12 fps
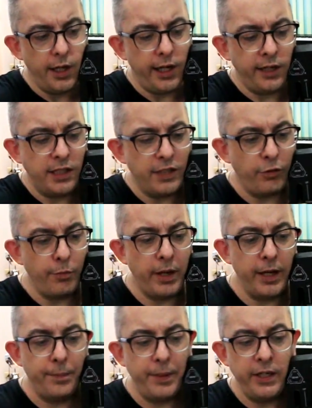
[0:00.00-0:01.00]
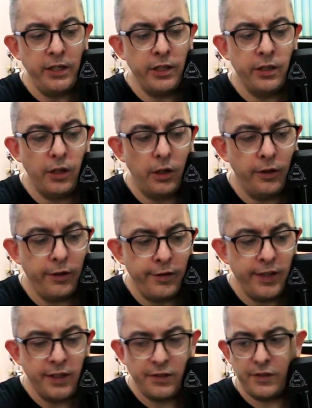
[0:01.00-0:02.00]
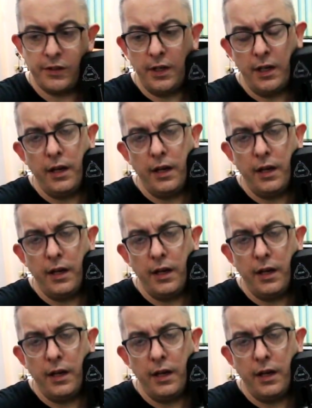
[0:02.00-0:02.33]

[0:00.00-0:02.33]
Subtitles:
and giving my opinion on this.